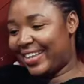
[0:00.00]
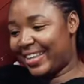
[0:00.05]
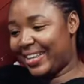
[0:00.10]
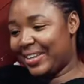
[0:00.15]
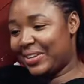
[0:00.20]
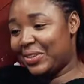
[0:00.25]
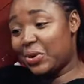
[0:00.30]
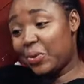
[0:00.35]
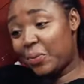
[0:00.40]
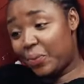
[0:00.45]

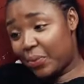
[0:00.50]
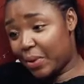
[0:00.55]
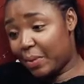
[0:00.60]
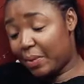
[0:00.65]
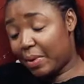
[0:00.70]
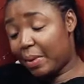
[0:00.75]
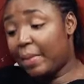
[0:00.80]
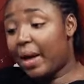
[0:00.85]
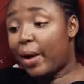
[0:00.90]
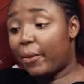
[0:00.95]
Okay,
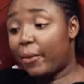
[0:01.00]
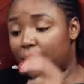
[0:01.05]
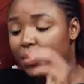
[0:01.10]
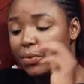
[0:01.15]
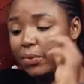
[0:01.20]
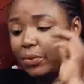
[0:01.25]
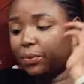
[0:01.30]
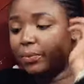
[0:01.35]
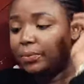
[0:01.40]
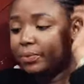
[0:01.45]
no problem.
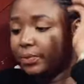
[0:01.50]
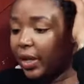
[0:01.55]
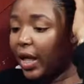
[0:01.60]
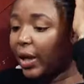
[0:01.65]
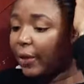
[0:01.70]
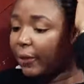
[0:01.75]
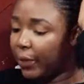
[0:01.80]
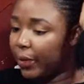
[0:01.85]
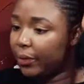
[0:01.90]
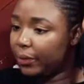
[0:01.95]
I will.
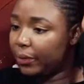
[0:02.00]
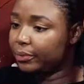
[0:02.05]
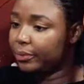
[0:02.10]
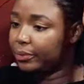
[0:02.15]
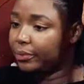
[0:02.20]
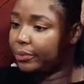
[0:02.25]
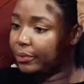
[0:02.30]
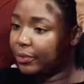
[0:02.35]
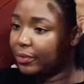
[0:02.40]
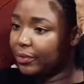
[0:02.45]
I
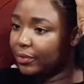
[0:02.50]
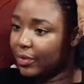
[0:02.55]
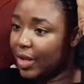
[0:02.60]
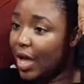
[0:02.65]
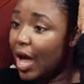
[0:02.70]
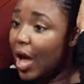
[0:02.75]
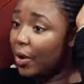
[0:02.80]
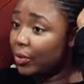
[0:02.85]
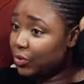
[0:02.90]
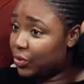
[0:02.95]
will.
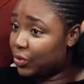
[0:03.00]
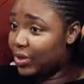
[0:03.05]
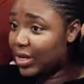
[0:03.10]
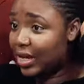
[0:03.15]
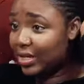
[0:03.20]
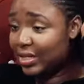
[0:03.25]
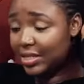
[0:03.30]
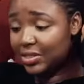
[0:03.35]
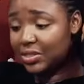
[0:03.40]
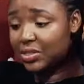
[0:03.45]
I
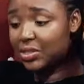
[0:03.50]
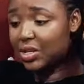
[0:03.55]
will do